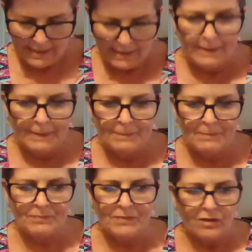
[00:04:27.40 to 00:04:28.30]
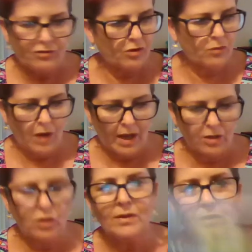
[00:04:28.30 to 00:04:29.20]
Um, so,
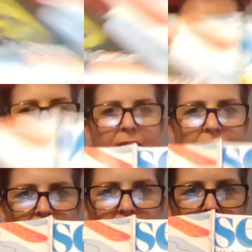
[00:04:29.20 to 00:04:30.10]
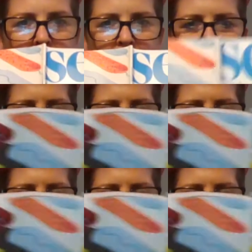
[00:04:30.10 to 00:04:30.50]
going through the magazine,